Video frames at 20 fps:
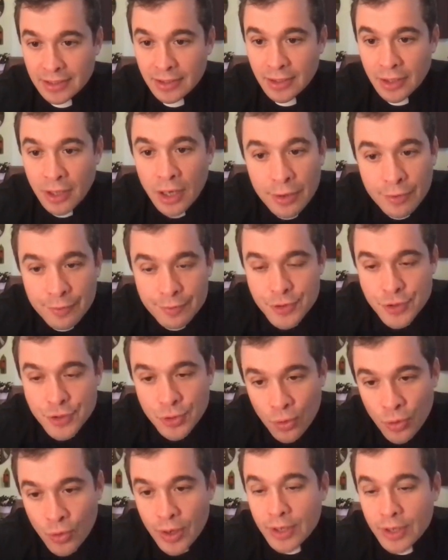Love,
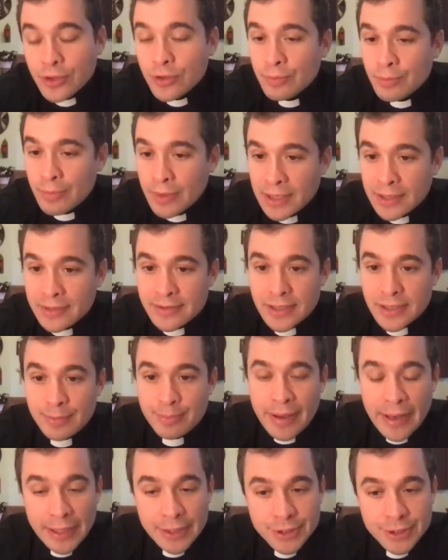joy, humility,
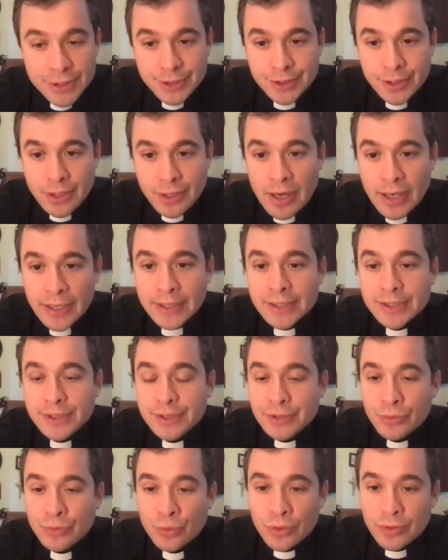patience,
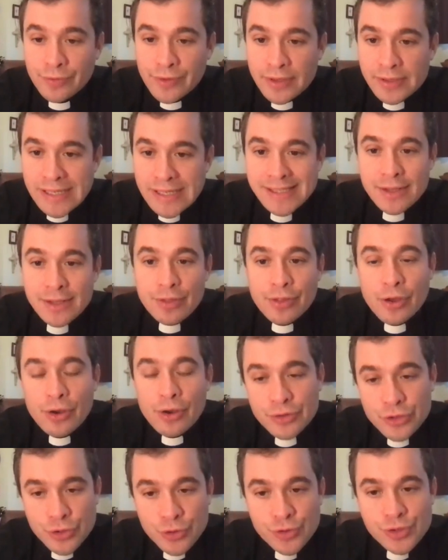kindness, all of these.
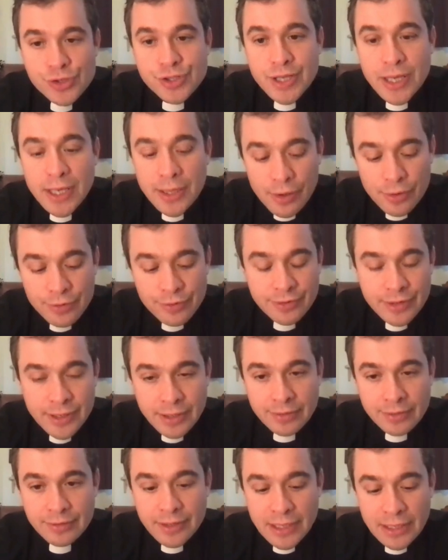Do you see those
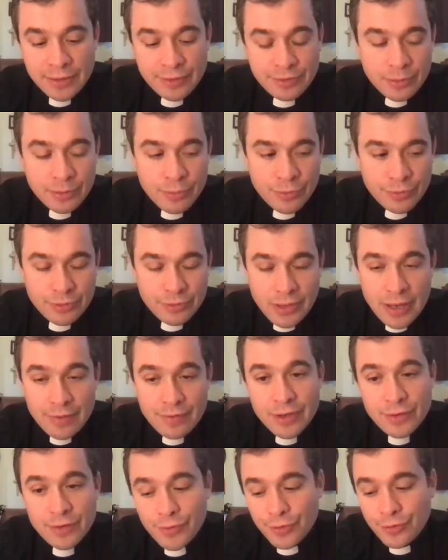things in someone's life?
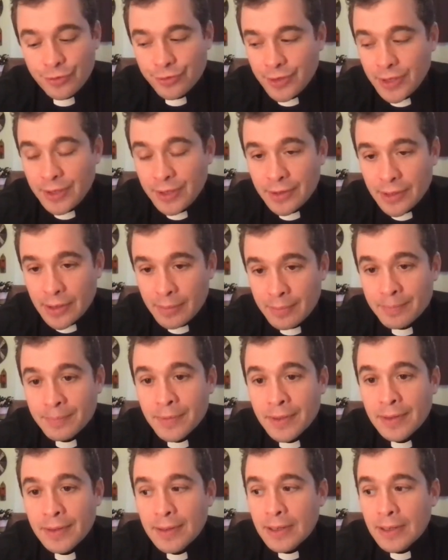And if you see them,